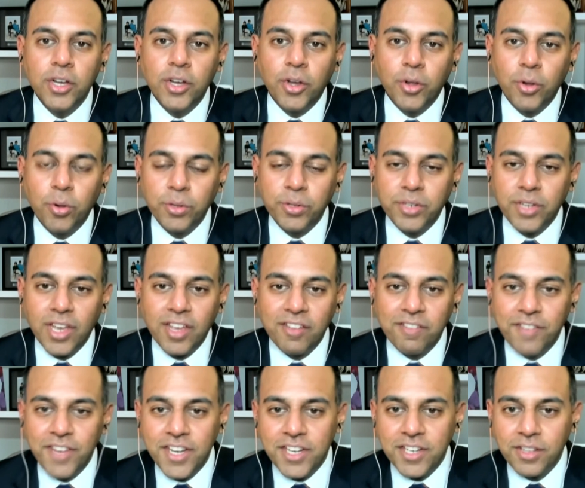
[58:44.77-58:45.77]
hold
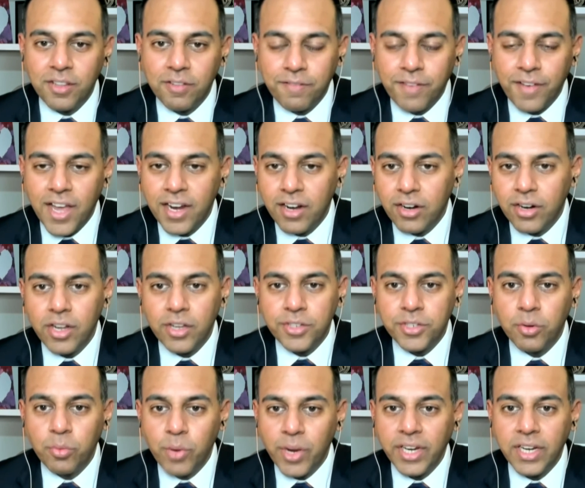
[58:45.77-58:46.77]
feet to the fire and
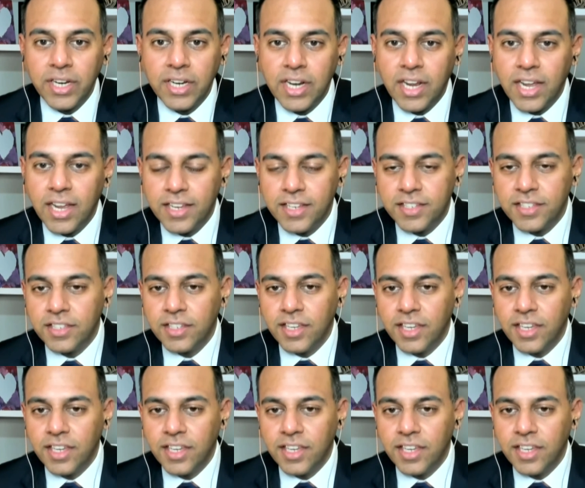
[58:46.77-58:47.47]
also recognize